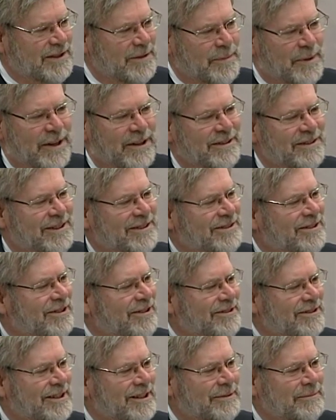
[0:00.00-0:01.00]
politics a
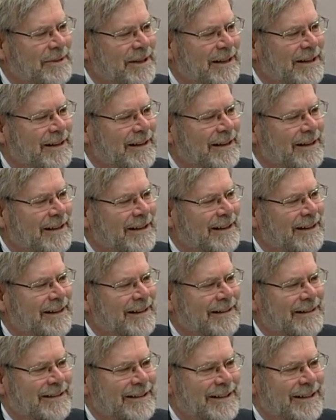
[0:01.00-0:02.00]
long time,
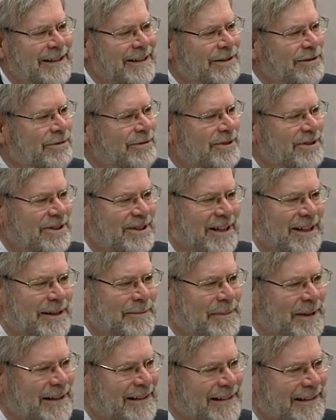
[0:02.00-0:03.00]
he knew this guy
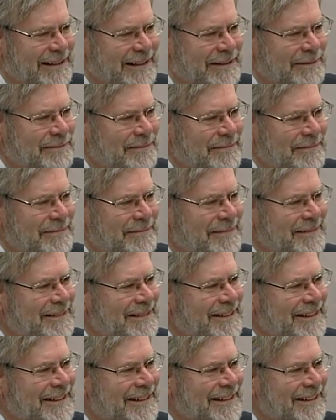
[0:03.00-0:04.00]
by name.
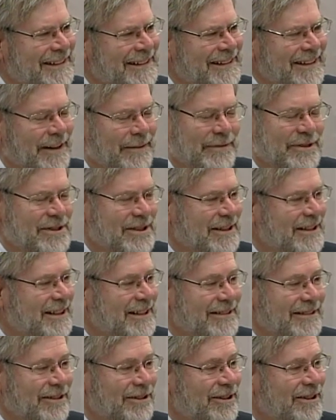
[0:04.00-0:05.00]
He obviously
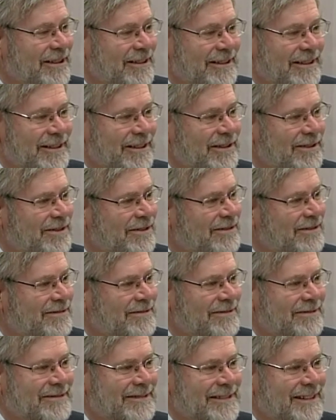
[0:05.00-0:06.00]
didn't look at the list.
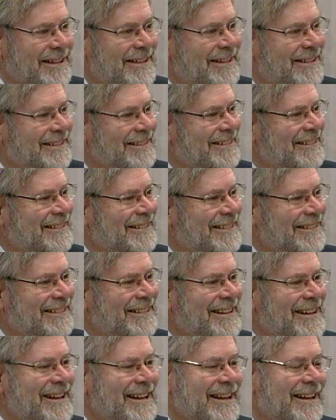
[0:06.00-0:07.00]

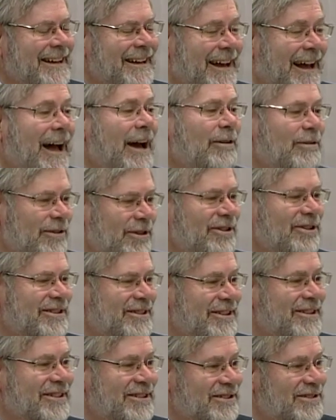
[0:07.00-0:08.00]
Yeah, I'll look at
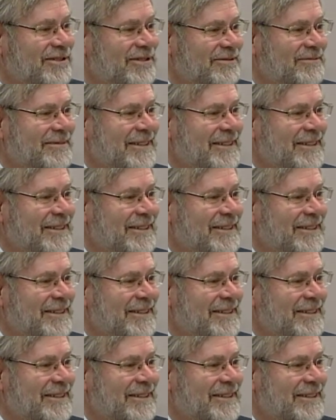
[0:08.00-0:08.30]
the list.